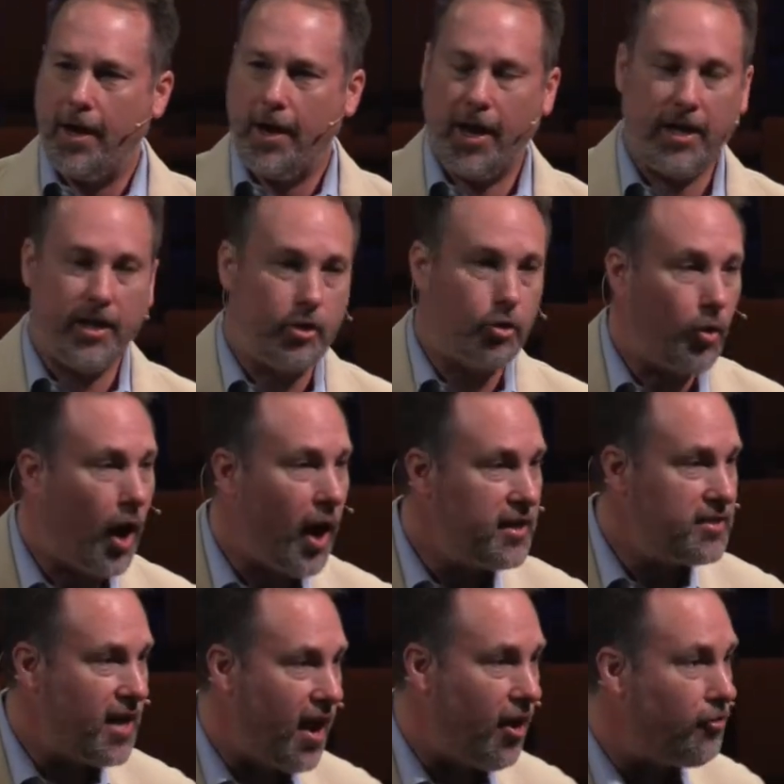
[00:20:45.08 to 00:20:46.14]
And he
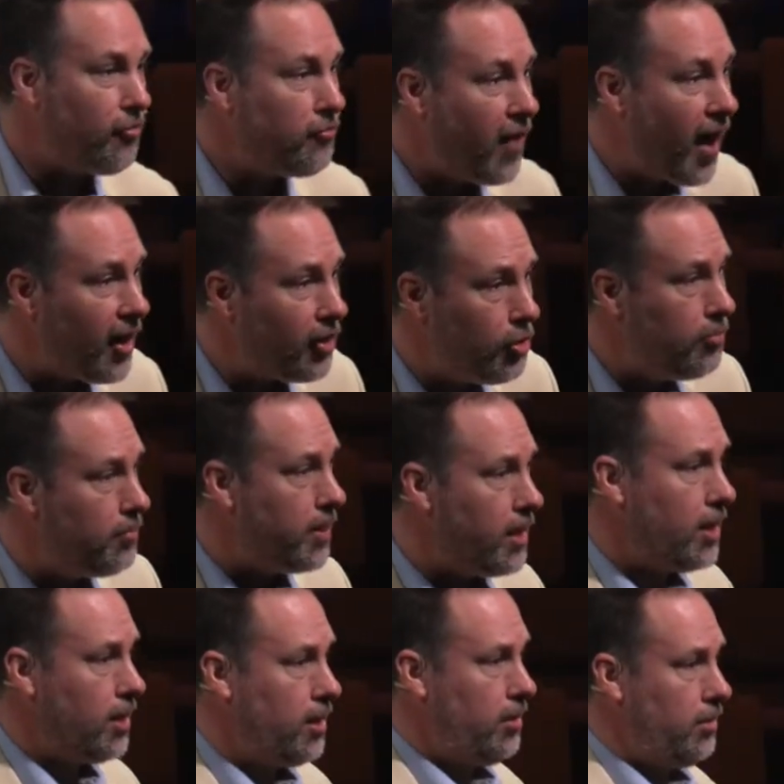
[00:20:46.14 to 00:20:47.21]
cries out, Follow
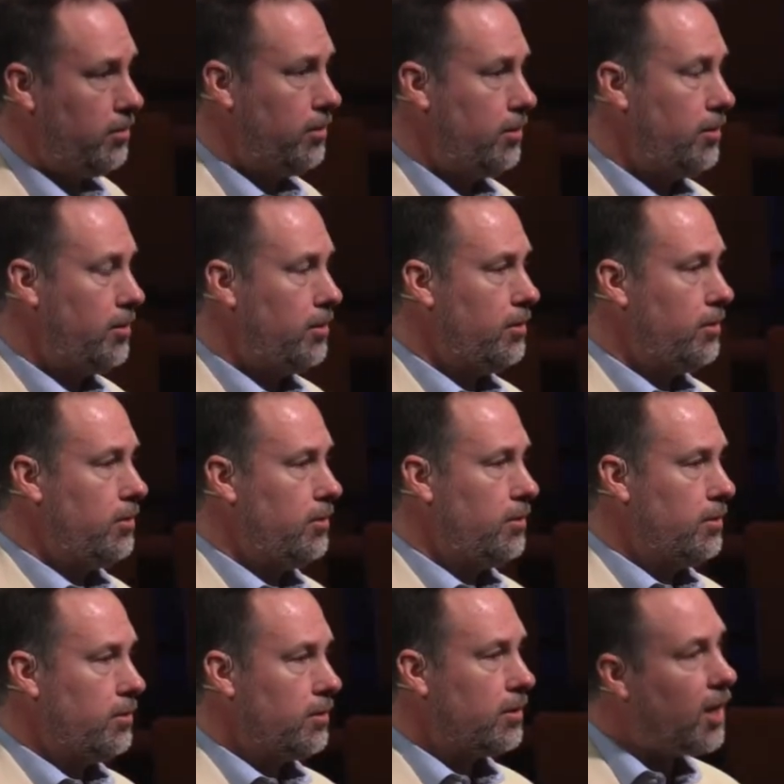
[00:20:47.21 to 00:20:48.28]
me.
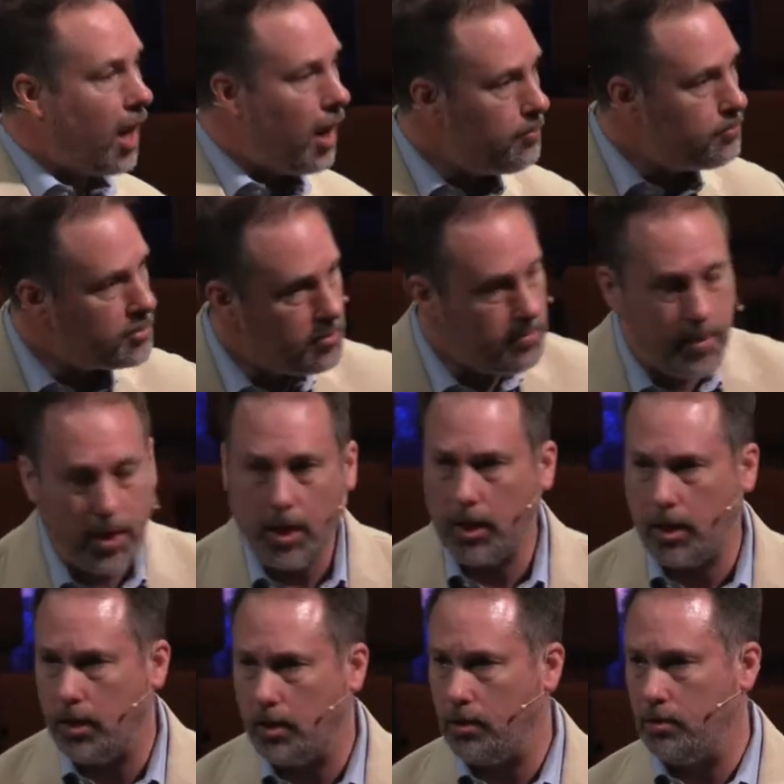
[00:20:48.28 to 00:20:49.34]
Come to
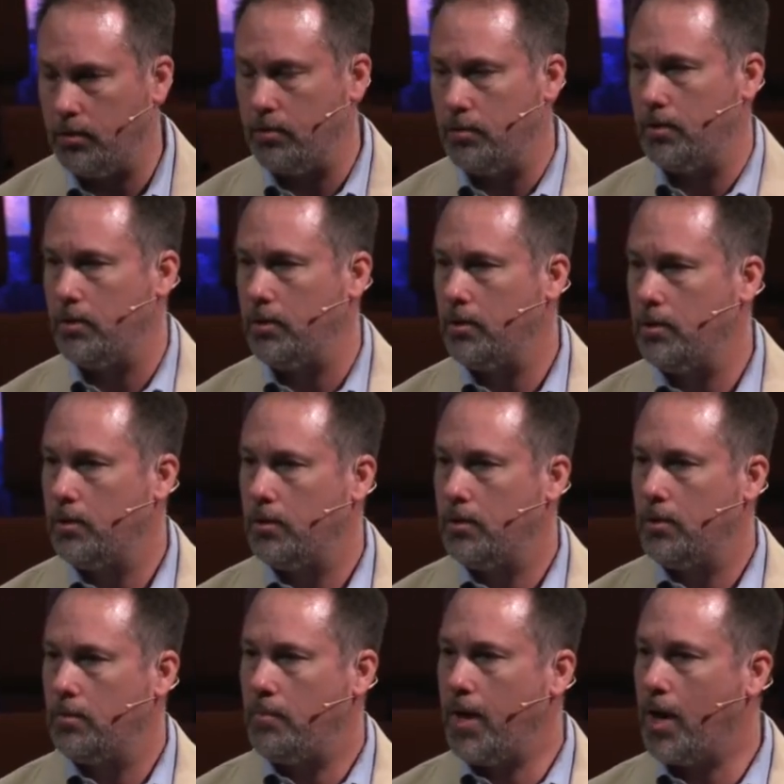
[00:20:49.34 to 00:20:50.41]
me.
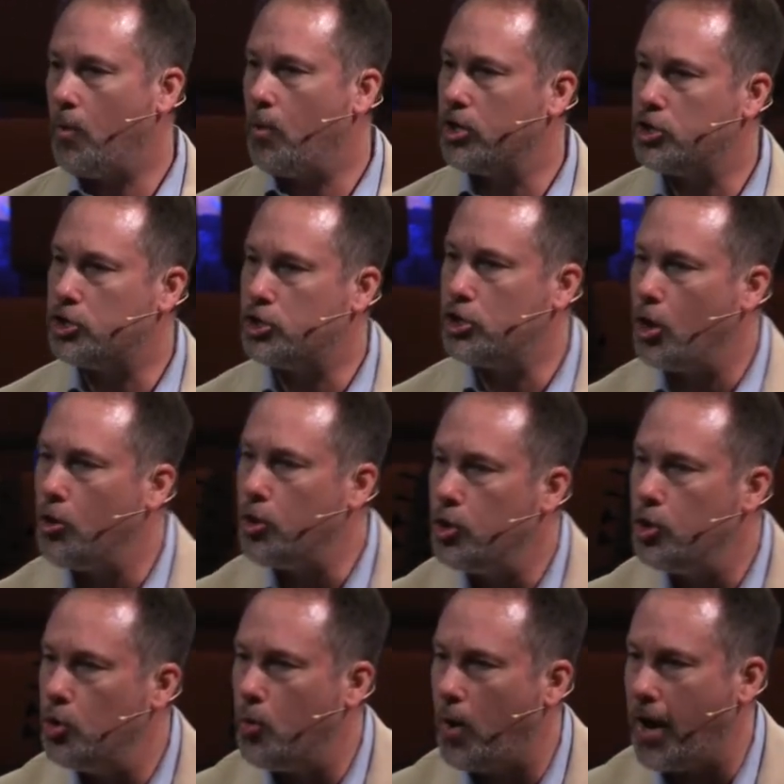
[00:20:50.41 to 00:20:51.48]
Man, I want to show
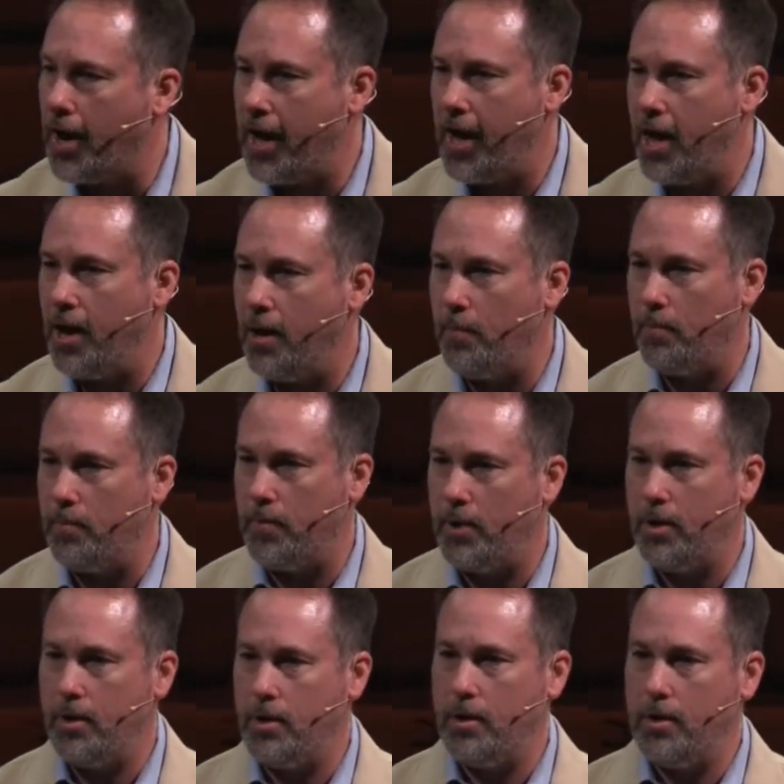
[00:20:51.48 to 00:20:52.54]
you who I am.
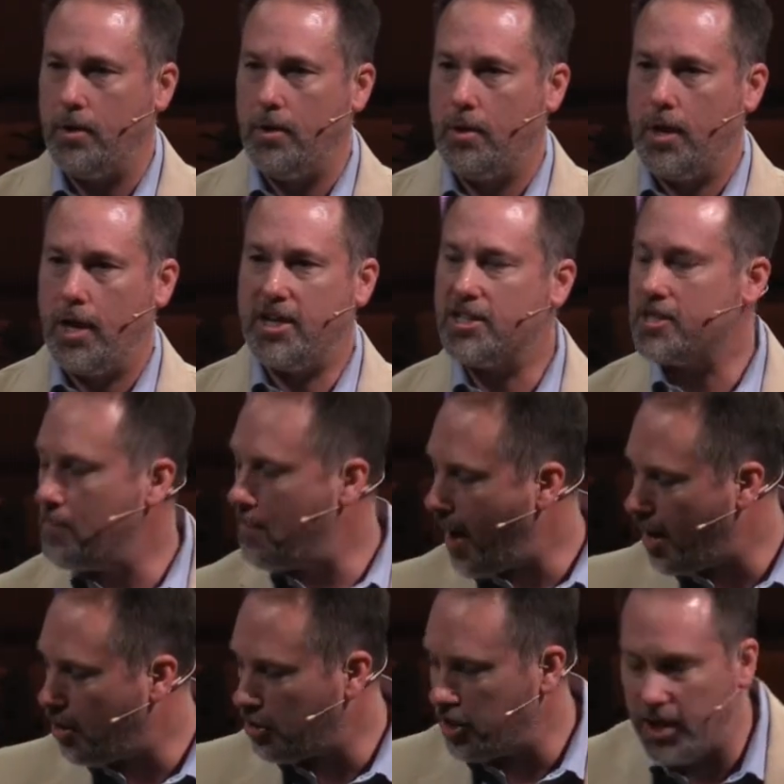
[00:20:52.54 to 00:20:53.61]
It doesn't
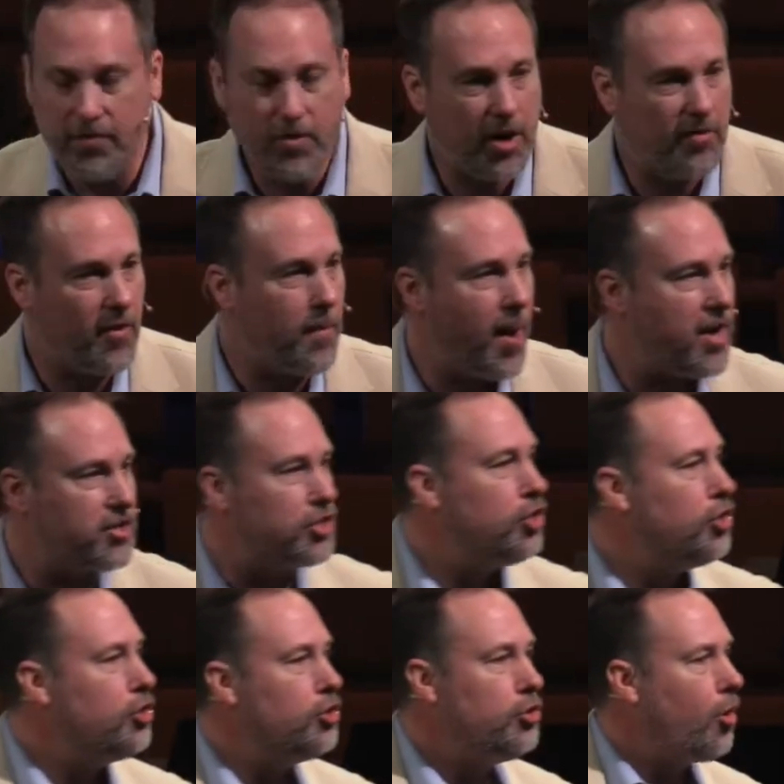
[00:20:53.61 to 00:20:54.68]
matter, even if I'm asking
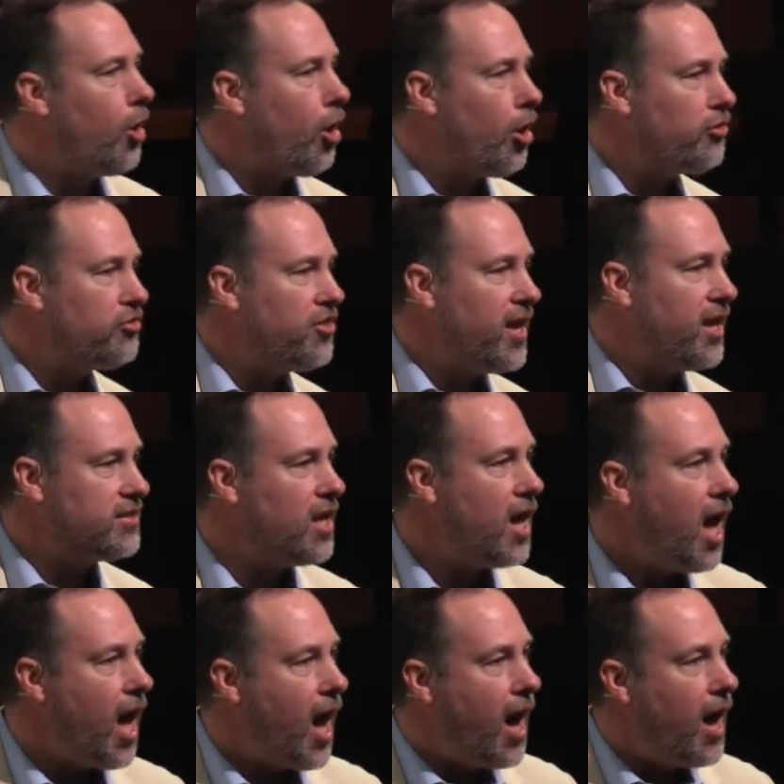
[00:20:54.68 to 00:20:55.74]
you to do hard things,
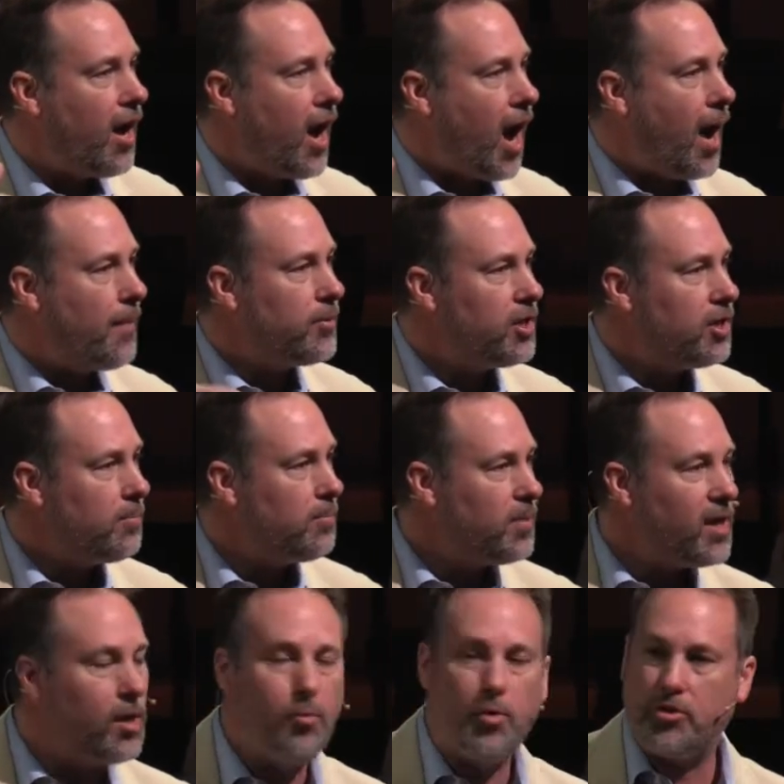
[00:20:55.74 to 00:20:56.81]
I'm going to
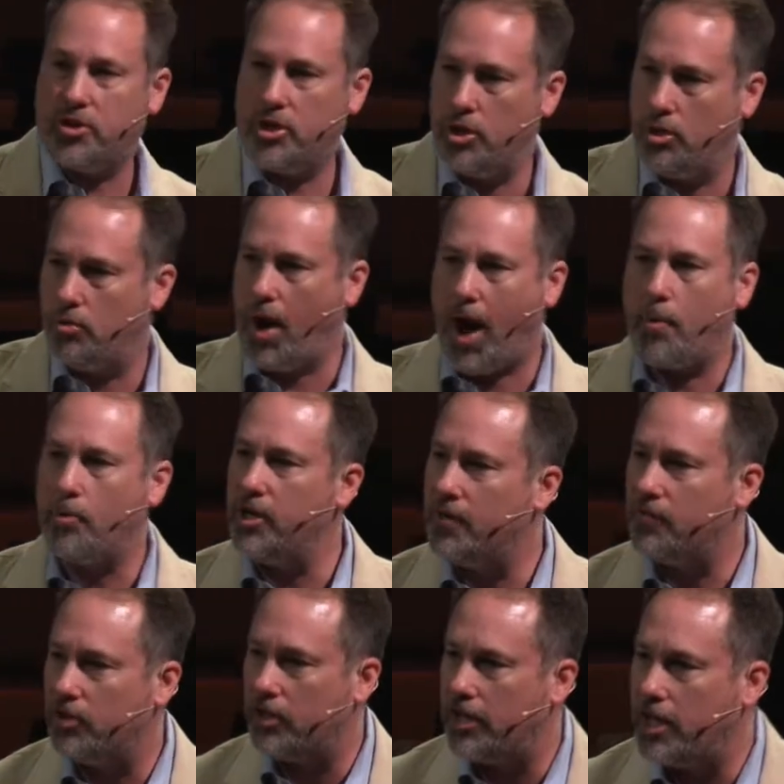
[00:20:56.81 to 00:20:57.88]
be with you. I will
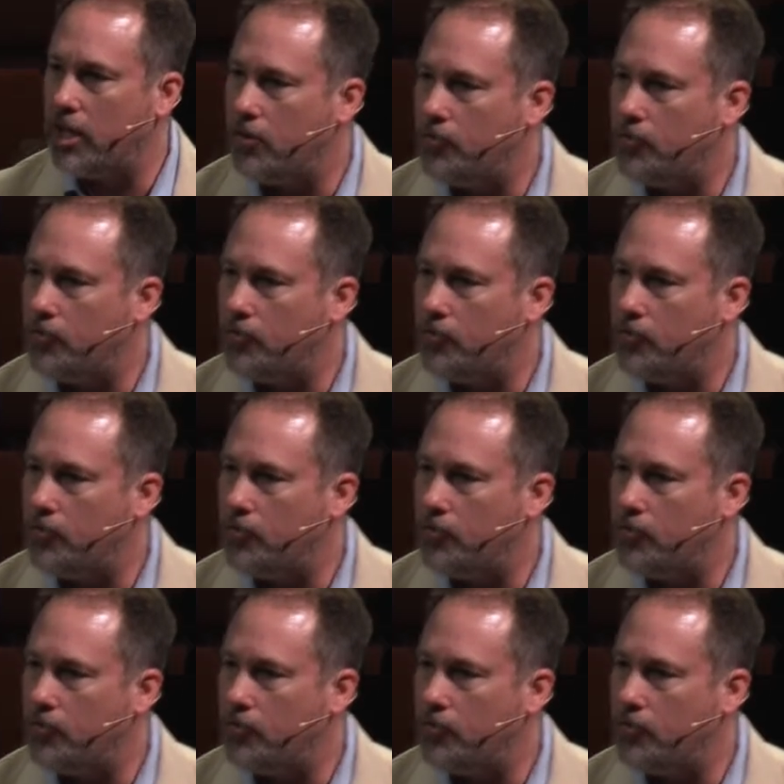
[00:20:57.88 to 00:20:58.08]
never leave